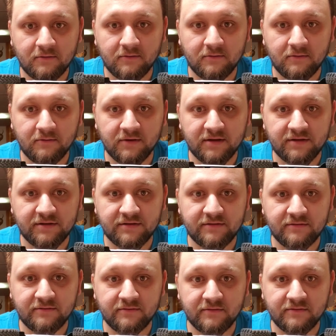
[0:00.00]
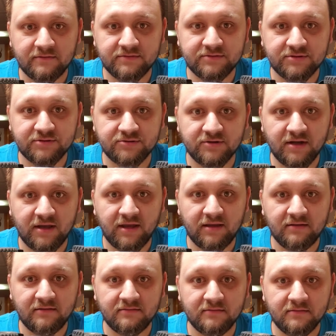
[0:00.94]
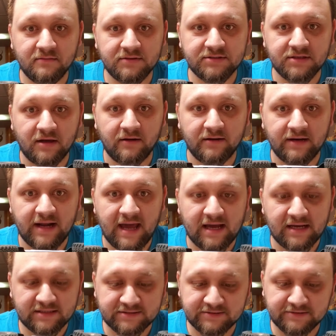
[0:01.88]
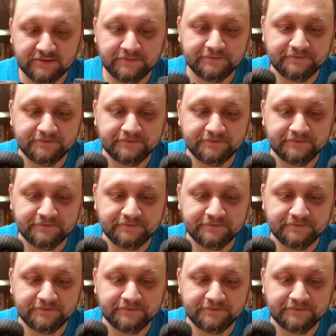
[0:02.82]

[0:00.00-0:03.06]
with straight solid axle.